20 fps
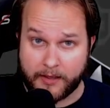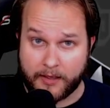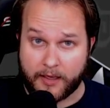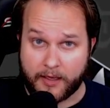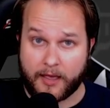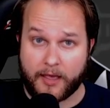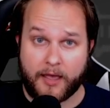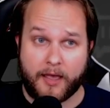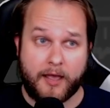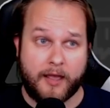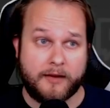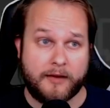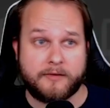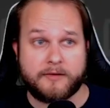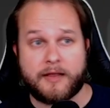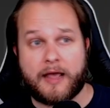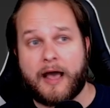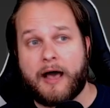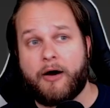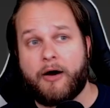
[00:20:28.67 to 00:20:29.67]
and
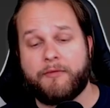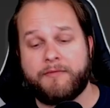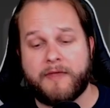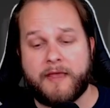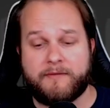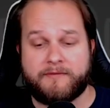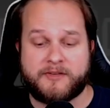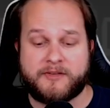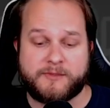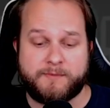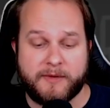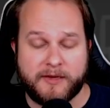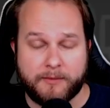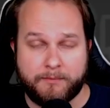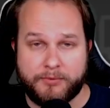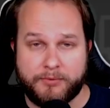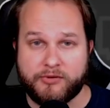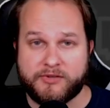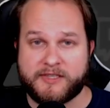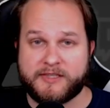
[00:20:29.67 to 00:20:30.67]
how they've just been
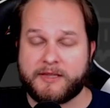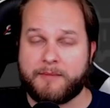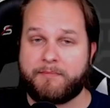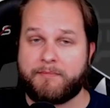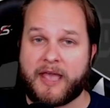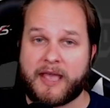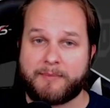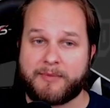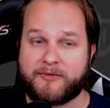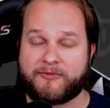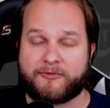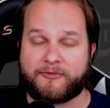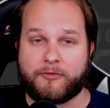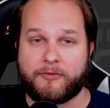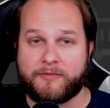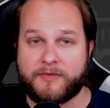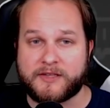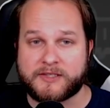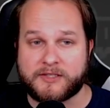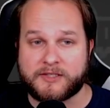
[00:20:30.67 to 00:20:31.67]
abusing the baby for
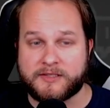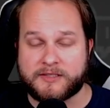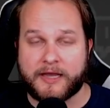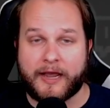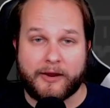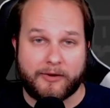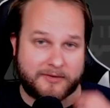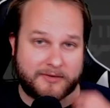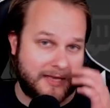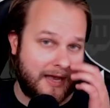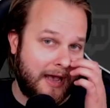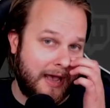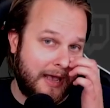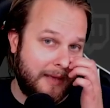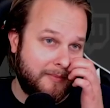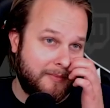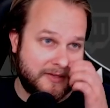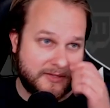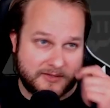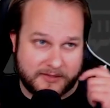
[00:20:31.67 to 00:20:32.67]
this entire
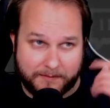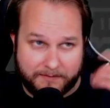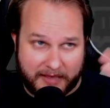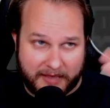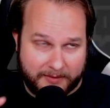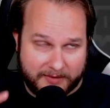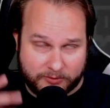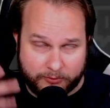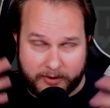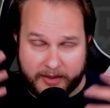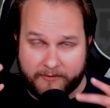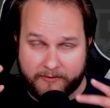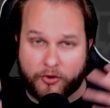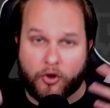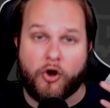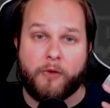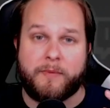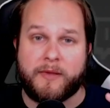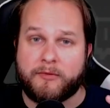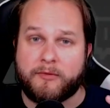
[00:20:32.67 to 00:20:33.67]
time. This is the baby's way of
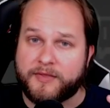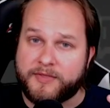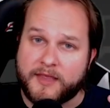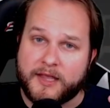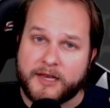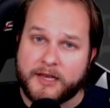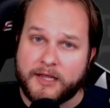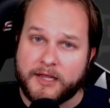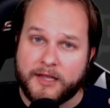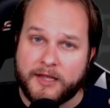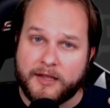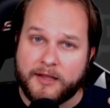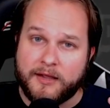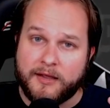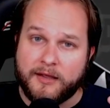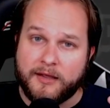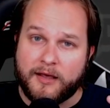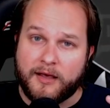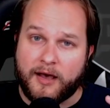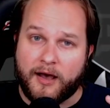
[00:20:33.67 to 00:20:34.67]
coping with it.
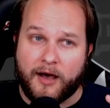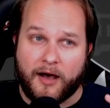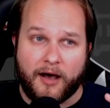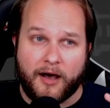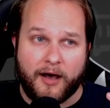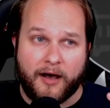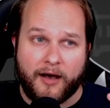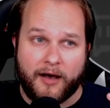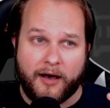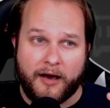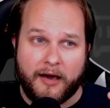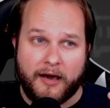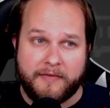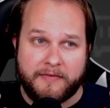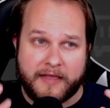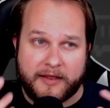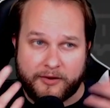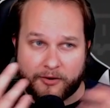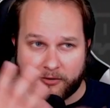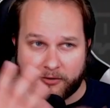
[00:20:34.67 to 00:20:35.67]
And
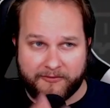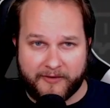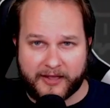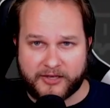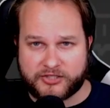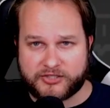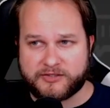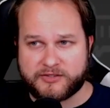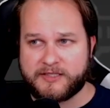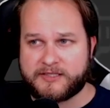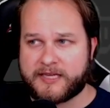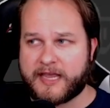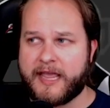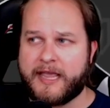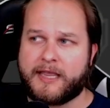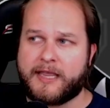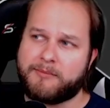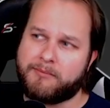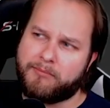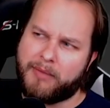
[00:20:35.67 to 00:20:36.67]
then you're eventually
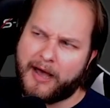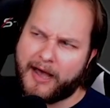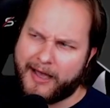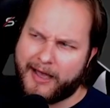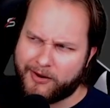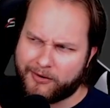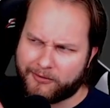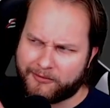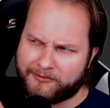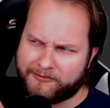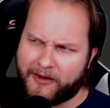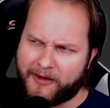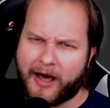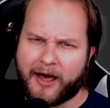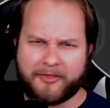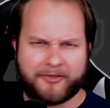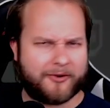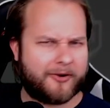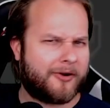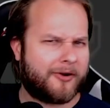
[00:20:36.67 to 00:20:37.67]
taken by your
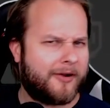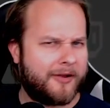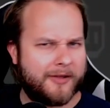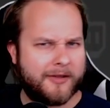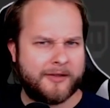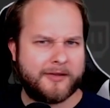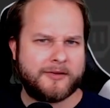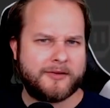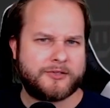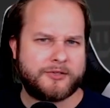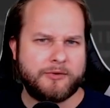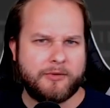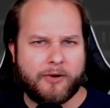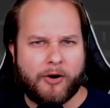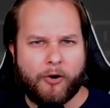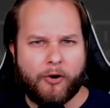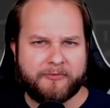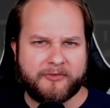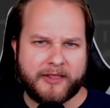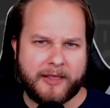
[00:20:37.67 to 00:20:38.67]
father to
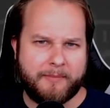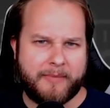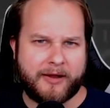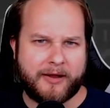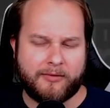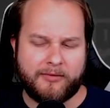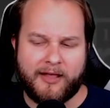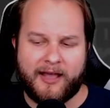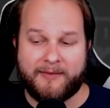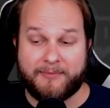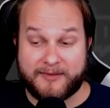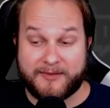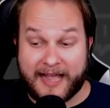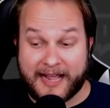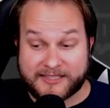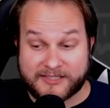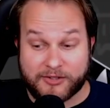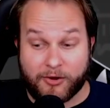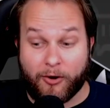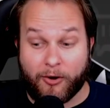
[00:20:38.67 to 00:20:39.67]
hopefully a better life. But
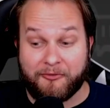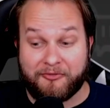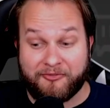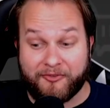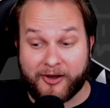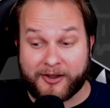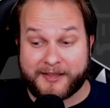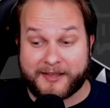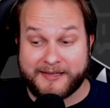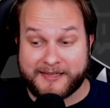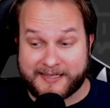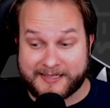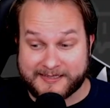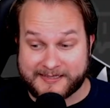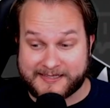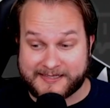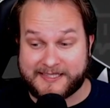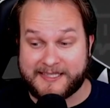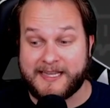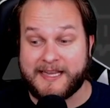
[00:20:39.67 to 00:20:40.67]
that's the whole fucking
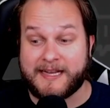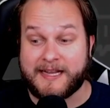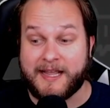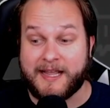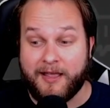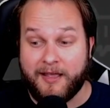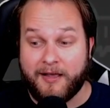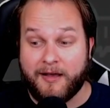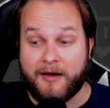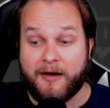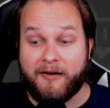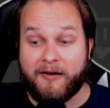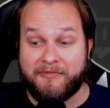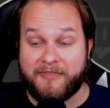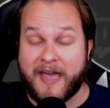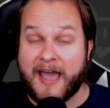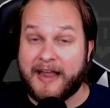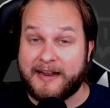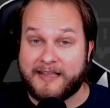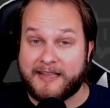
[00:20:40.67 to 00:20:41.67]
conceit of
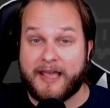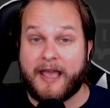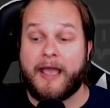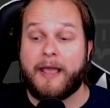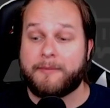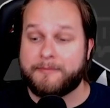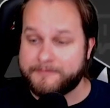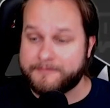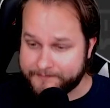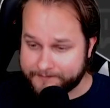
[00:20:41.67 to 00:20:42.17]
that game.